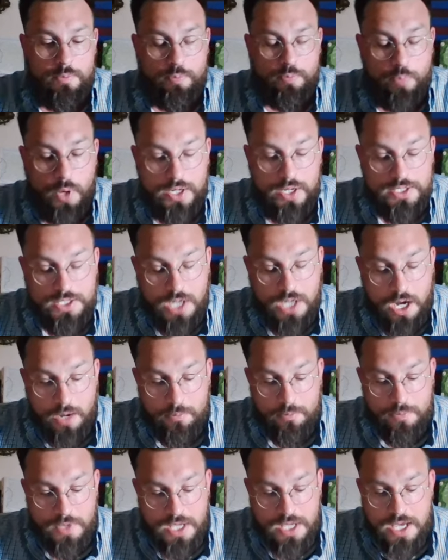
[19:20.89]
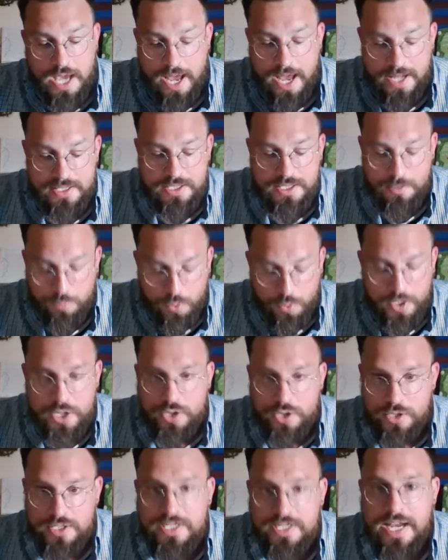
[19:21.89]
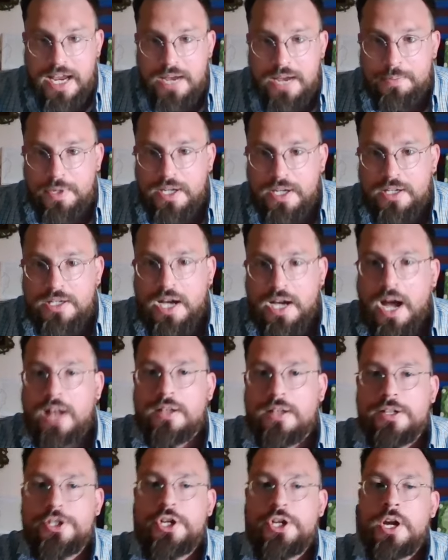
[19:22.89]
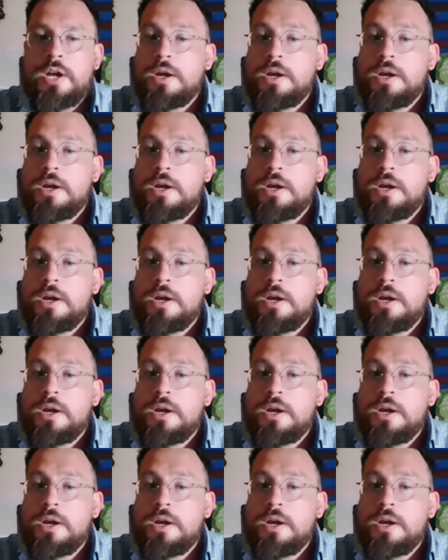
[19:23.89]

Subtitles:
but he had some pretty good tape in college,